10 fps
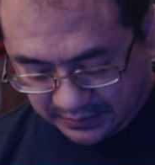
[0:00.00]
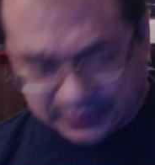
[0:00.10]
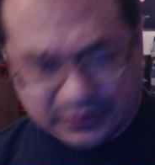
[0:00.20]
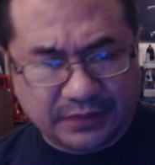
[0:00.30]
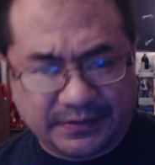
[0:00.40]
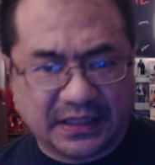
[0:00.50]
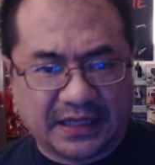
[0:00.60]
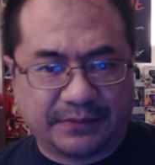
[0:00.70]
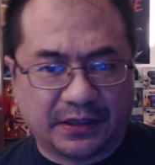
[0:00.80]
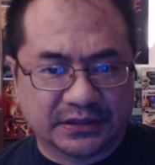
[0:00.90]
And there's going to be a
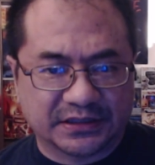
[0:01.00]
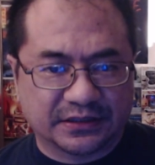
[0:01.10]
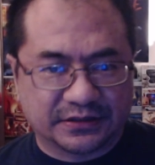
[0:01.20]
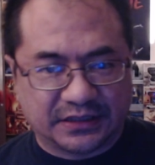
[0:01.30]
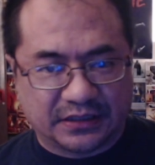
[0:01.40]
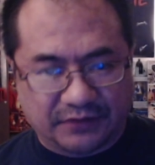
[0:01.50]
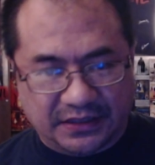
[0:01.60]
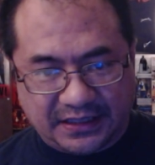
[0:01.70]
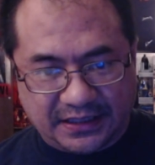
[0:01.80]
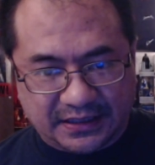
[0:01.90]
lot of pausing because I don't
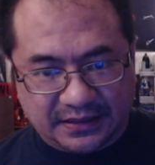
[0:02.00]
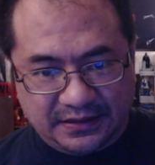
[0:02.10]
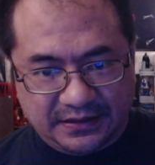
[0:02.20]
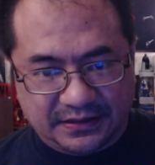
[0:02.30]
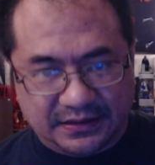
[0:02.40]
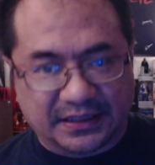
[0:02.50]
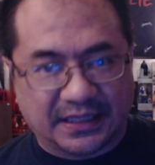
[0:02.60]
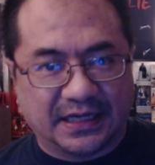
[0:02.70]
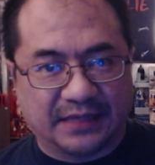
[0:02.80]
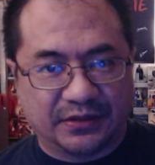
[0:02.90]
want to take the
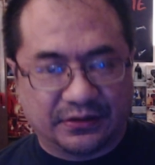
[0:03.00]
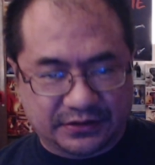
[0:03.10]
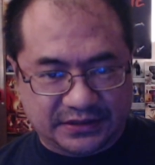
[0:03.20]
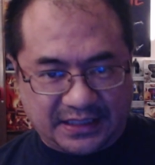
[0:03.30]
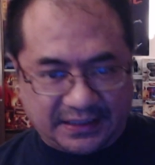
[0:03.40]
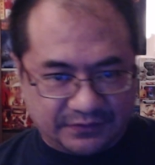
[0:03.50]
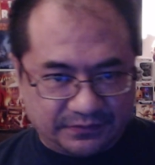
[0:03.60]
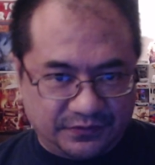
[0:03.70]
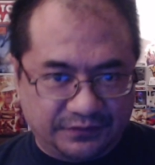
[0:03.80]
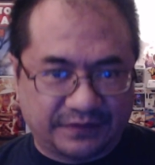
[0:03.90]
time, because I have
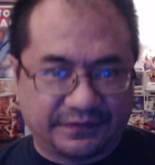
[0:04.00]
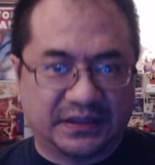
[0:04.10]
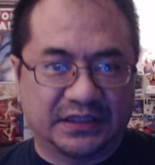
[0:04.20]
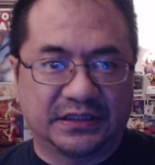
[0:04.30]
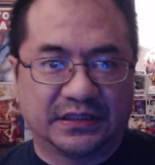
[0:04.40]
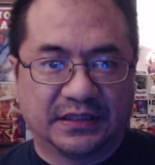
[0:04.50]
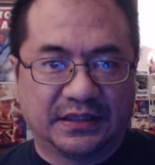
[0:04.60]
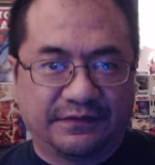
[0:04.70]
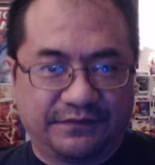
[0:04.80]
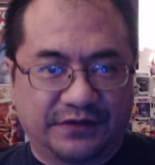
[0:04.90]
to move everything
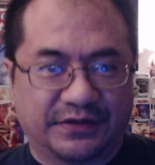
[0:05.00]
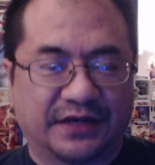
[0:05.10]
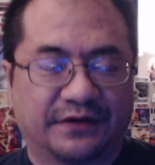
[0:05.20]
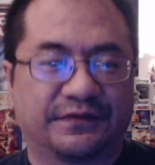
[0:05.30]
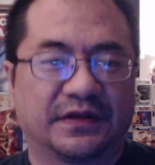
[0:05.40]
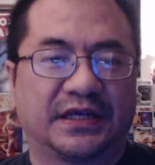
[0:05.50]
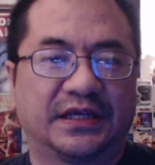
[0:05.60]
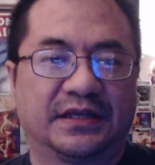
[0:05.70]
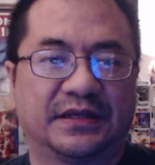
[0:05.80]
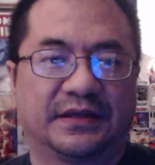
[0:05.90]
very
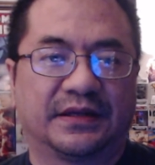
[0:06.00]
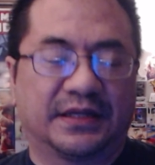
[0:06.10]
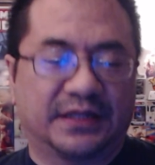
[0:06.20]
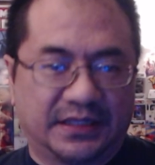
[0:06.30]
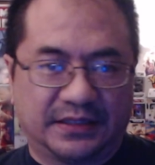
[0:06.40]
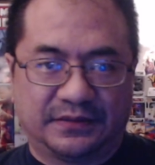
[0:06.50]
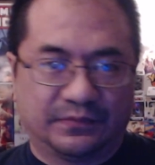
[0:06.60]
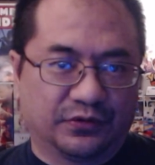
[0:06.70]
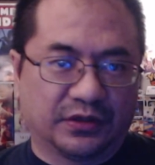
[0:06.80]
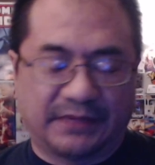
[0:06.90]
carefully and then
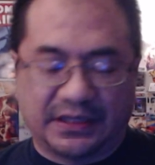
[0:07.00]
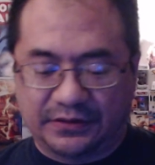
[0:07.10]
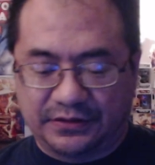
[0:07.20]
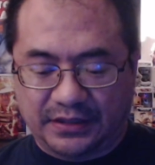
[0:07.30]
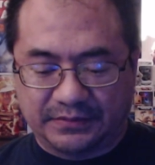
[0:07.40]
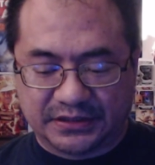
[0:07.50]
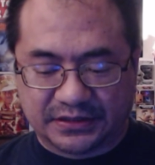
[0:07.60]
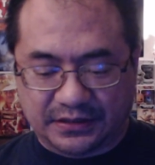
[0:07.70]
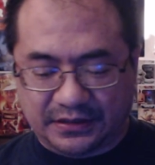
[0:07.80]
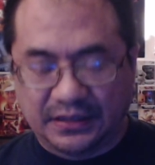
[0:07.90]
pull them out. I'm
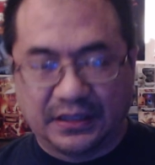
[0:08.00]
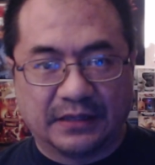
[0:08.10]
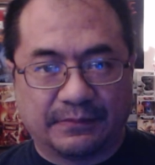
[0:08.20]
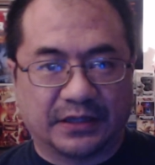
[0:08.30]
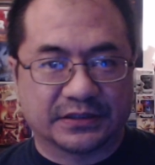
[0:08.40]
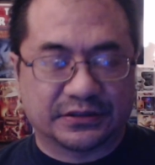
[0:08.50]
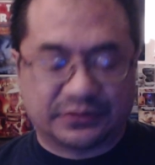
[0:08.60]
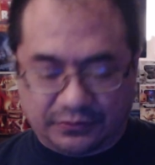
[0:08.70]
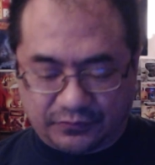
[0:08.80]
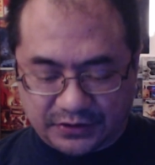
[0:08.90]
just going to pause it
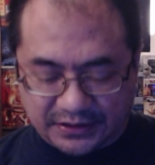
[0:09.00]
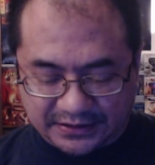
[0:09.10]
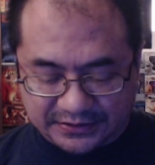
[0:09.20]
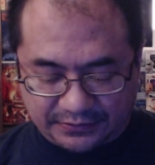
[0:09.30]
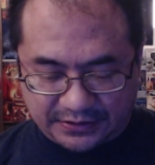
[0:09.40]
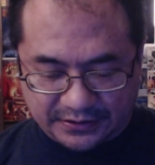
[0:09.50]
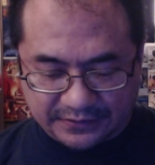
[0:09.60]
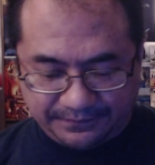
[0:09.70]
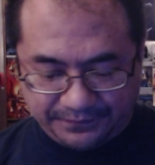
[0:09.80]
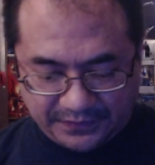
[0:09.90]
so it won't take so long.